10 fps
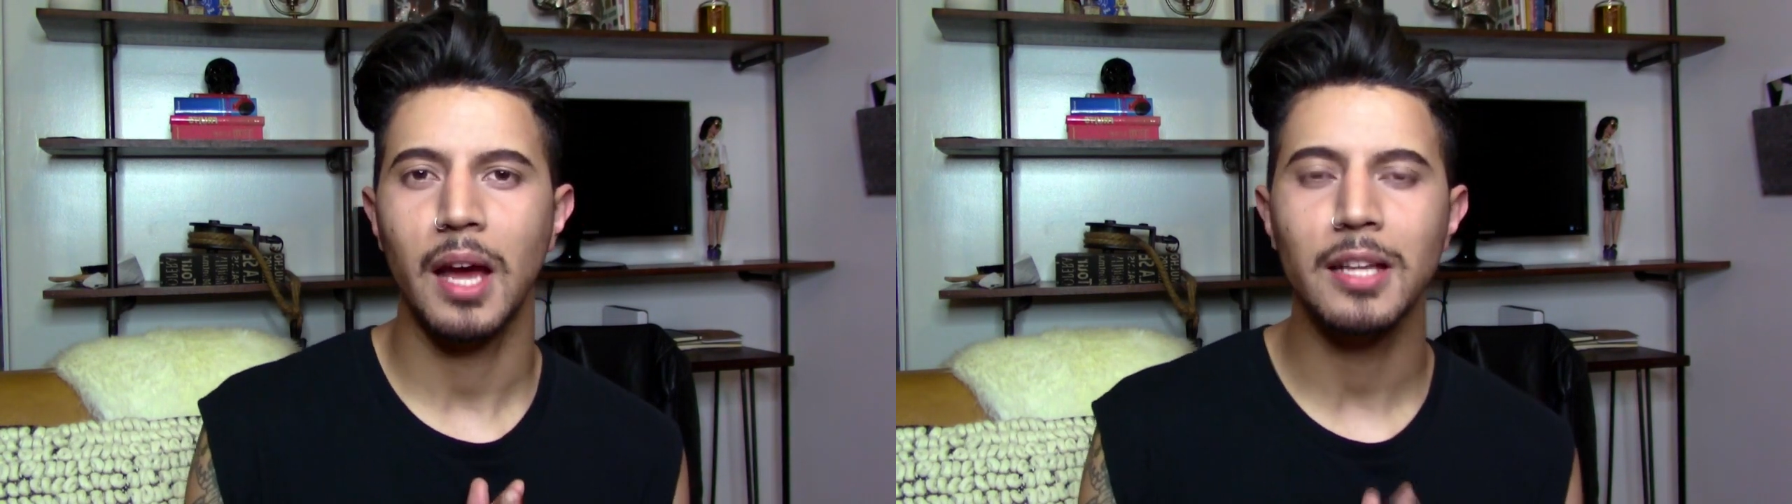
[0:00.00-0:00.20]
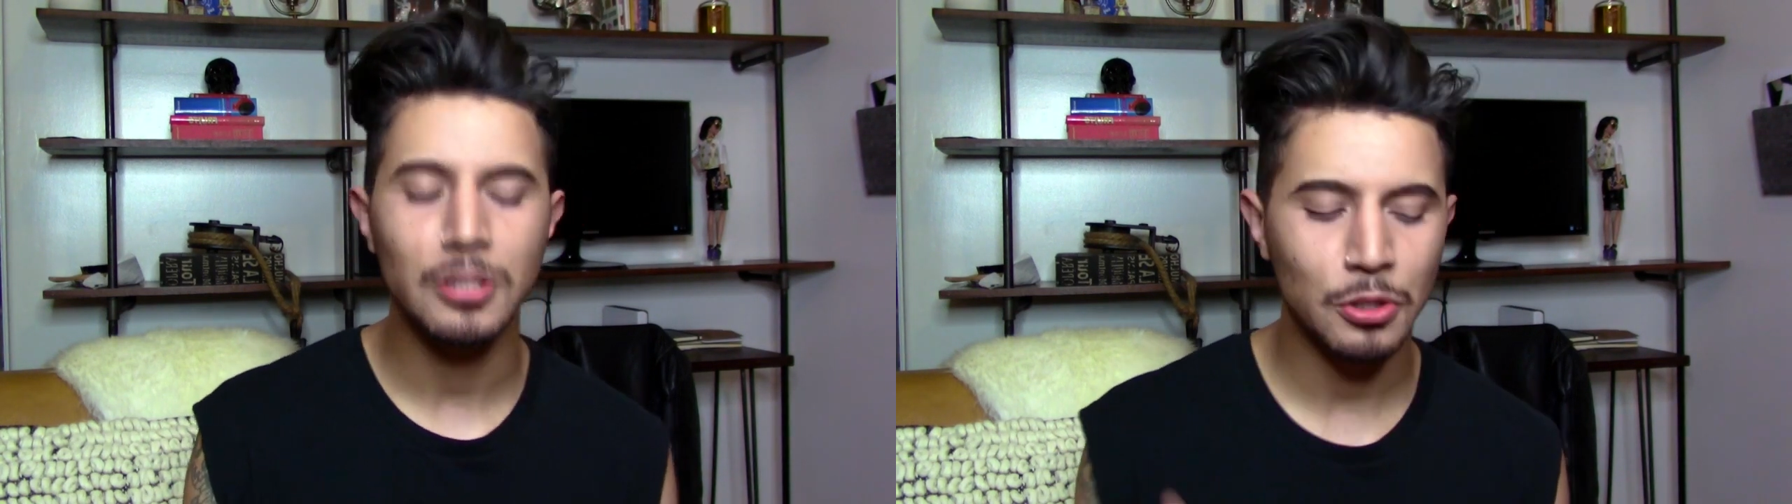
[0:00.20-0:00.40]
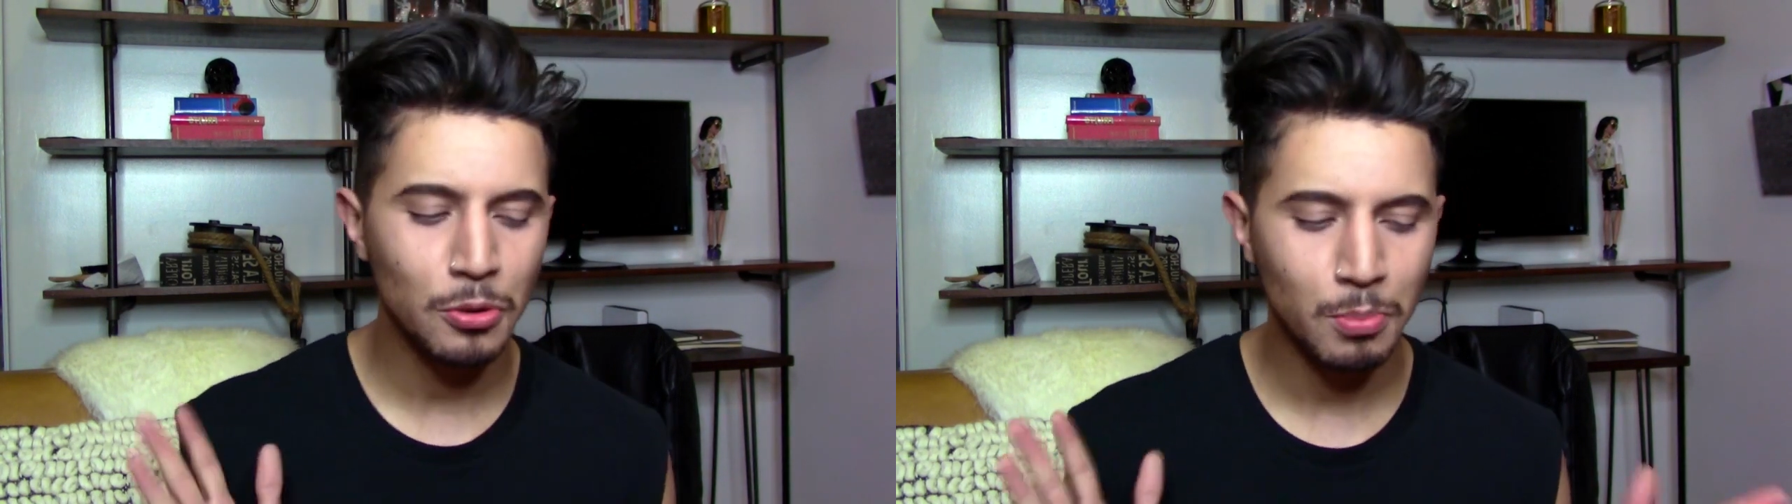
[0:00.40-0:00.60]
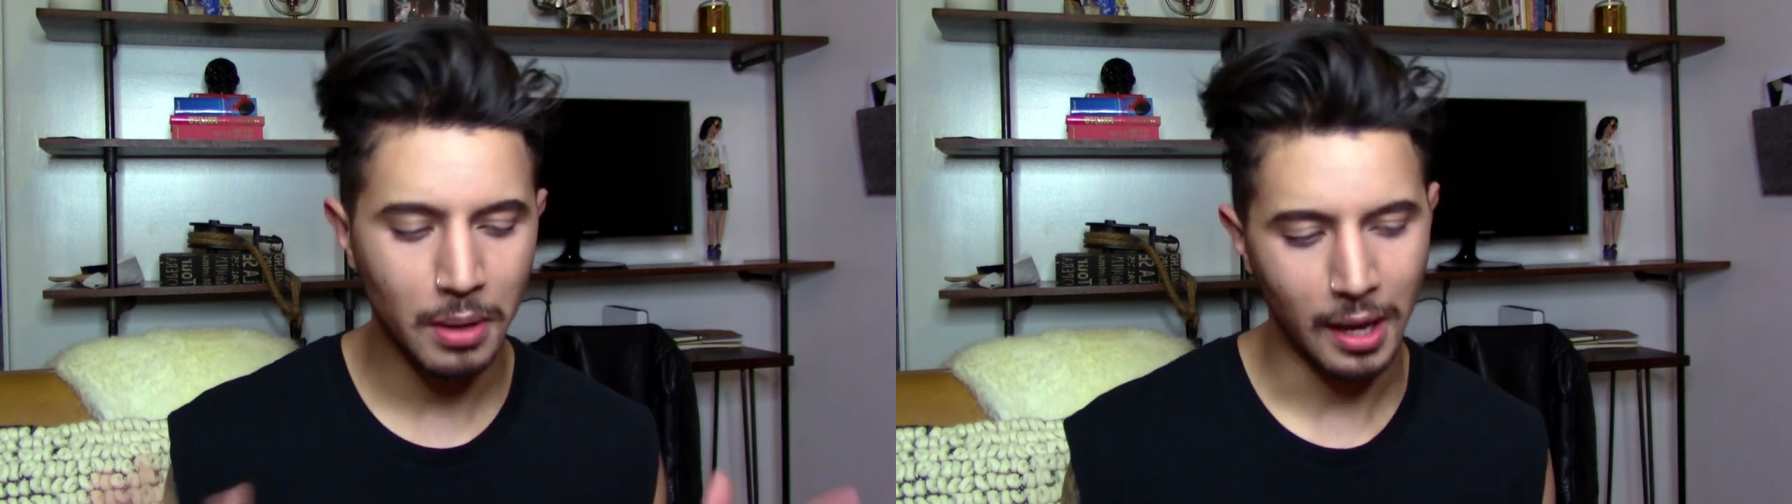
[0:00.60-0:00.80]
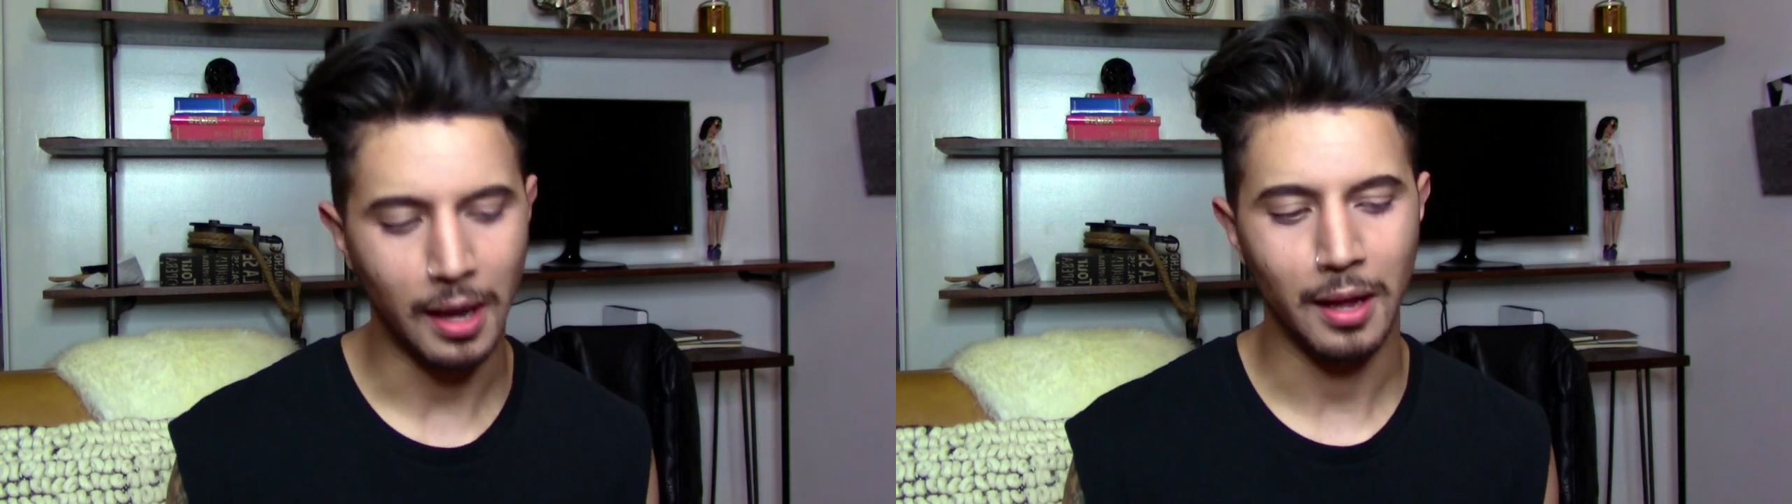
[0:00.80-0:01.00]
I do
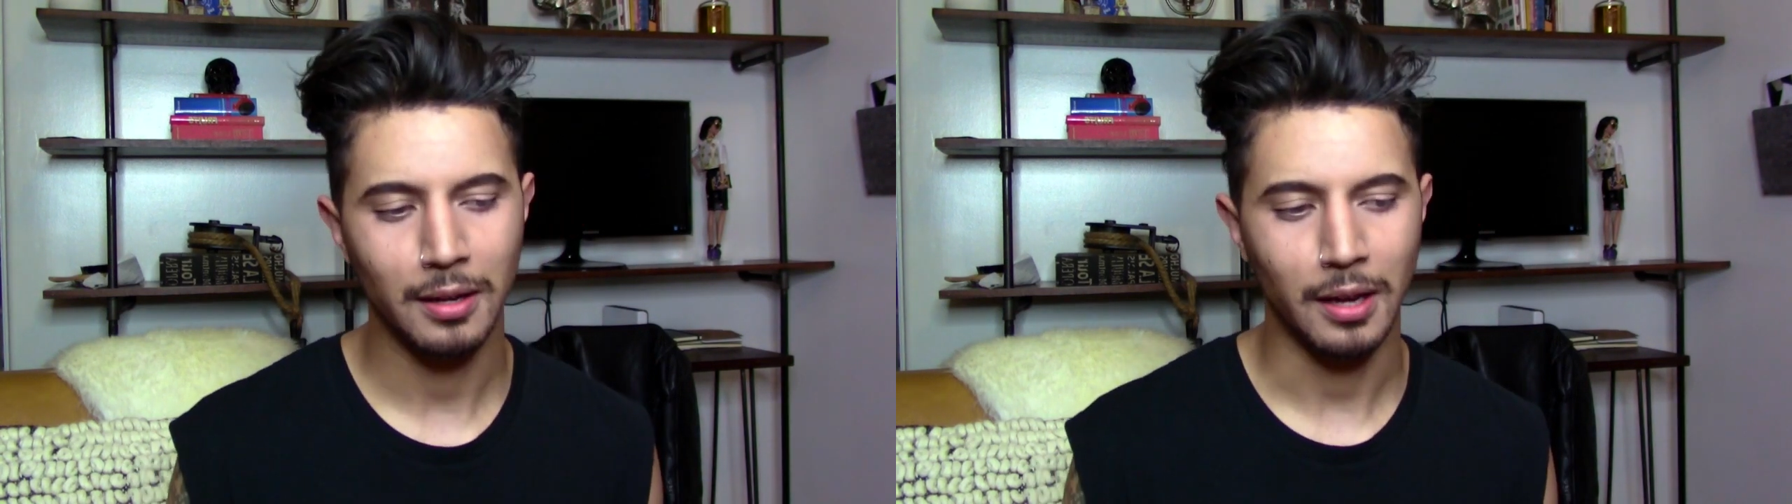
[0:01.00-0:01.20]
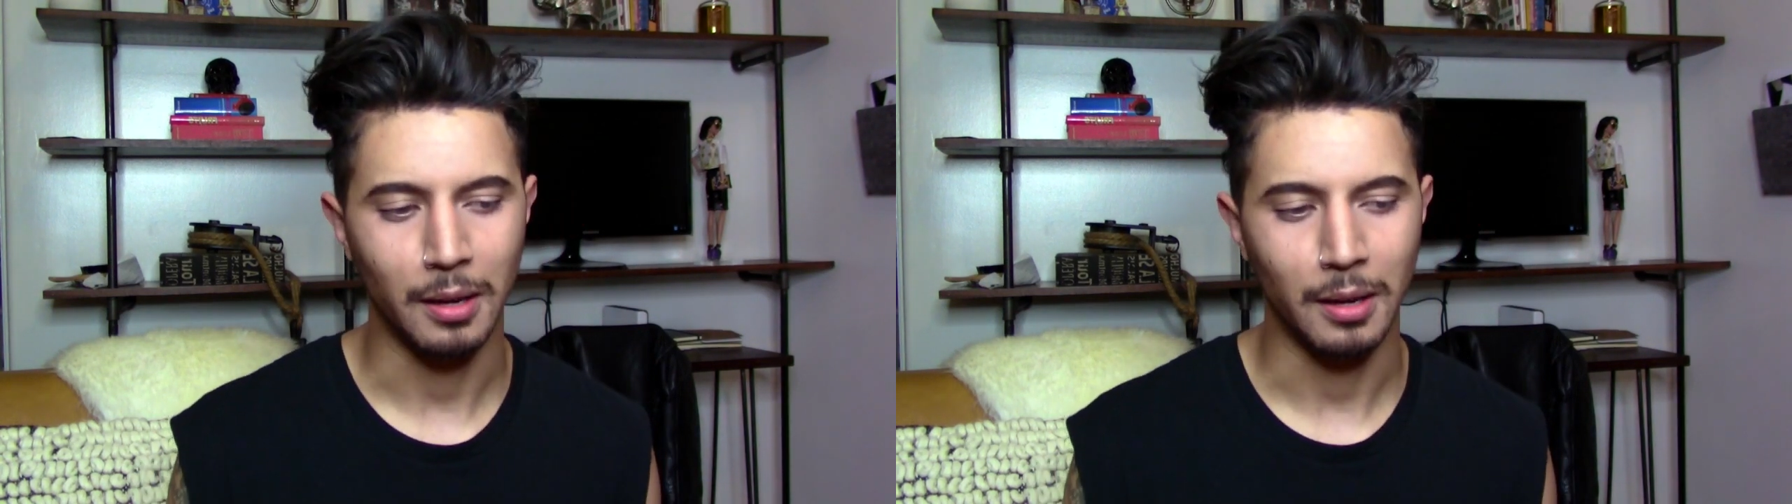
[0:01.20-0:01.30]
plan,